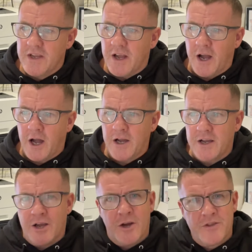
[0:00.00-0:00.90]

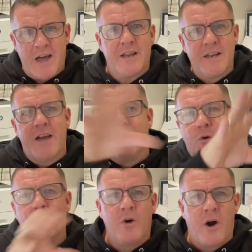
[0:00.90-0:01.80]
At that
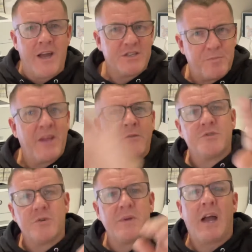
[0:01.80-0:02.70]
level, I expect them
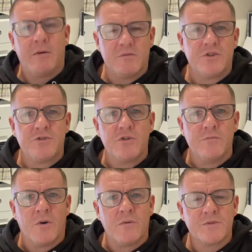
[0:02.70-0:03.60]
to be able to do more.